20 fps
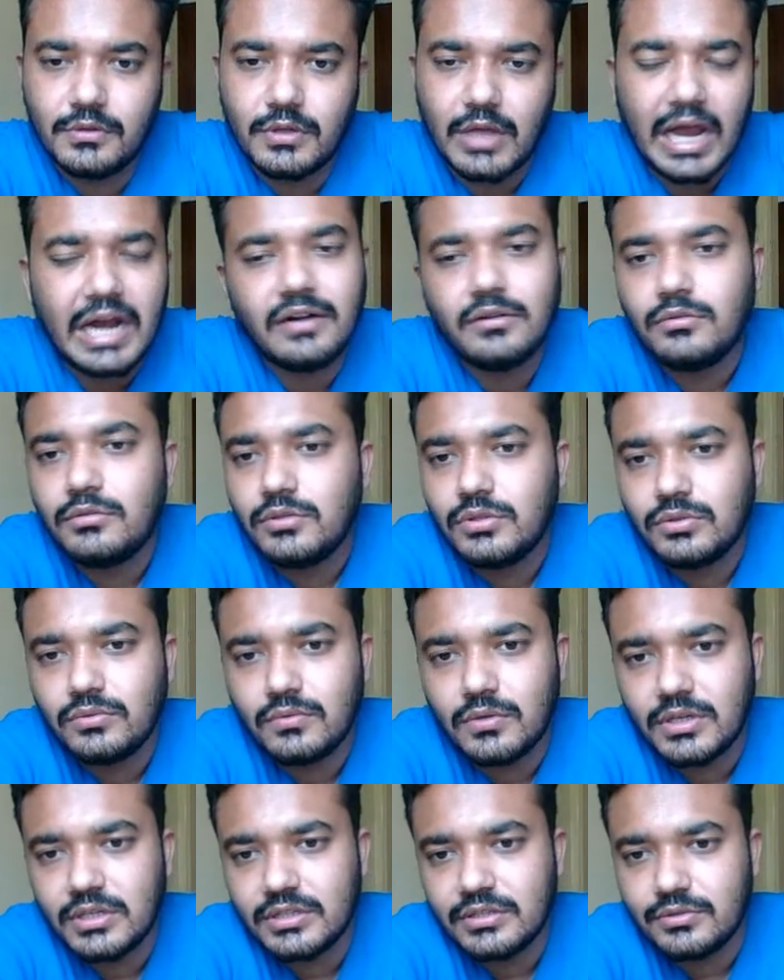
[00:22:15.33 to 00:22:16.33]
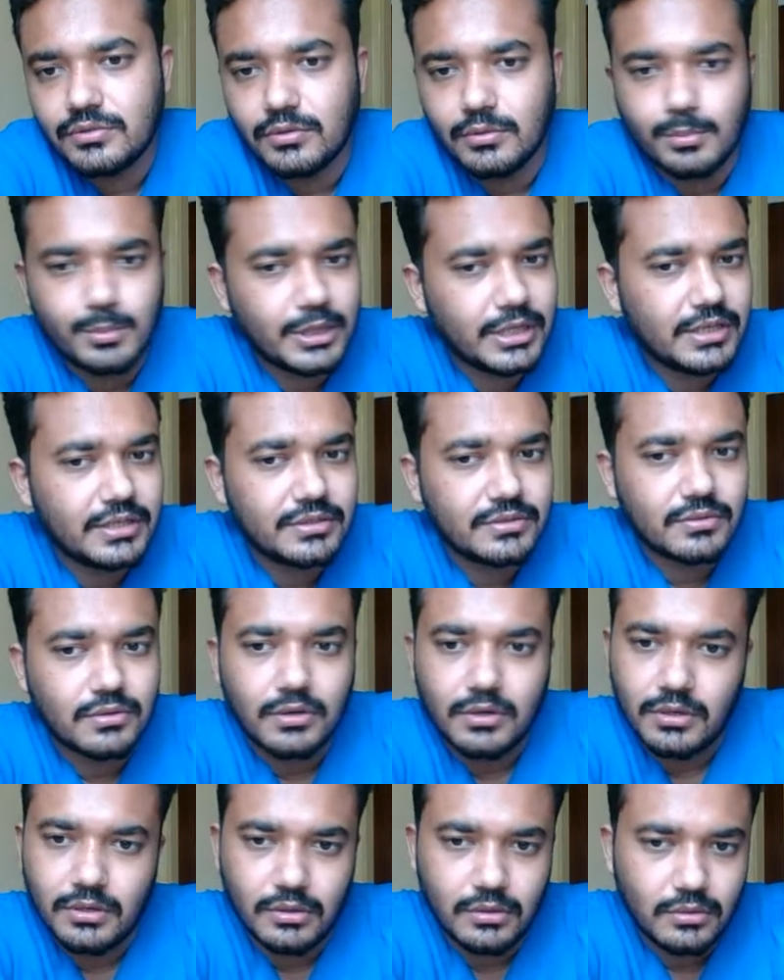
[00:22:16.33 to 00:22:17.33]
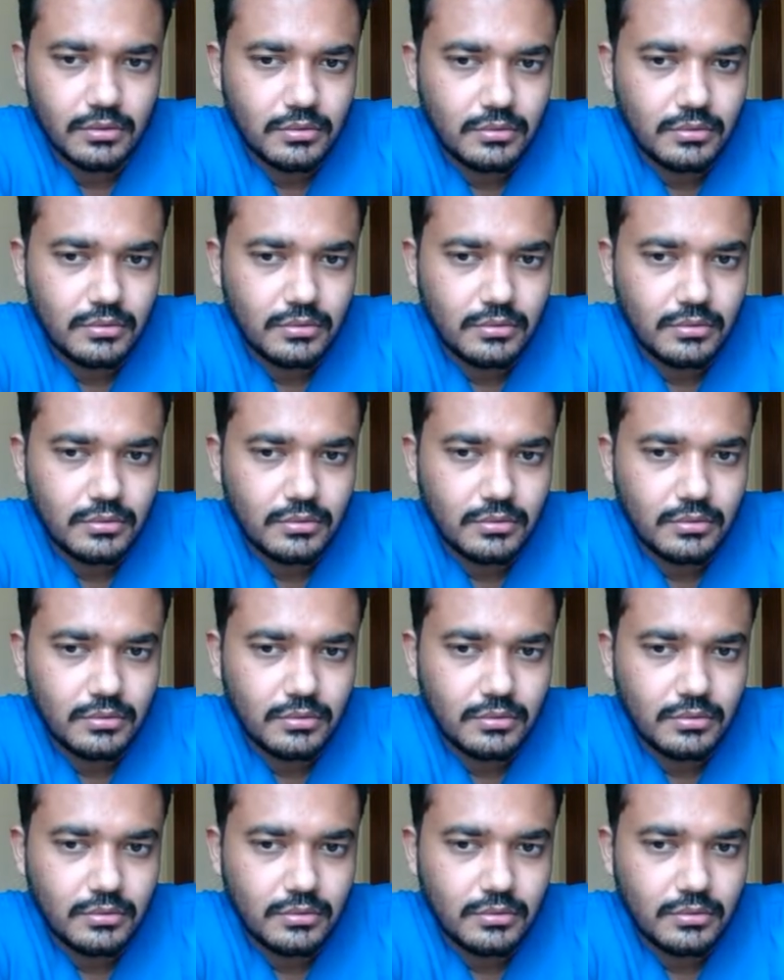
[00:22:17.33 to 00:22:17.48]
I don't know what this opening is called.